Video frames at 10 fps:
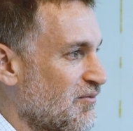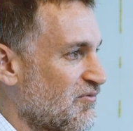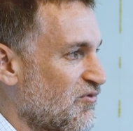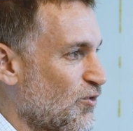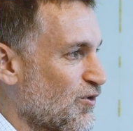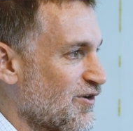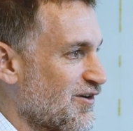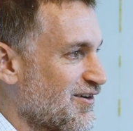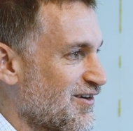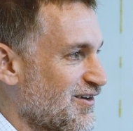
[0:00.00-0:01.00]

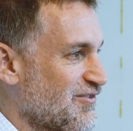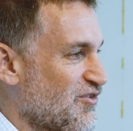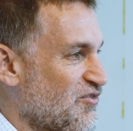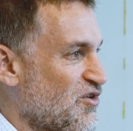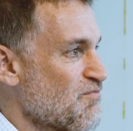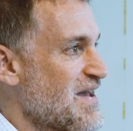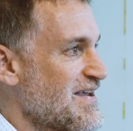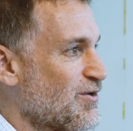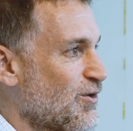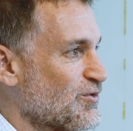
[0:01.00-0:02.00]
for
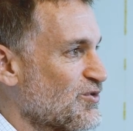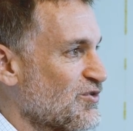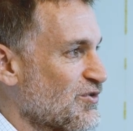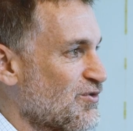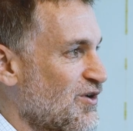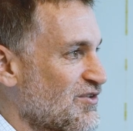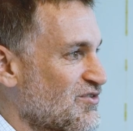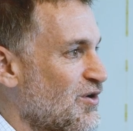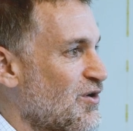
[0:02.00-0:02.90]
many cultures across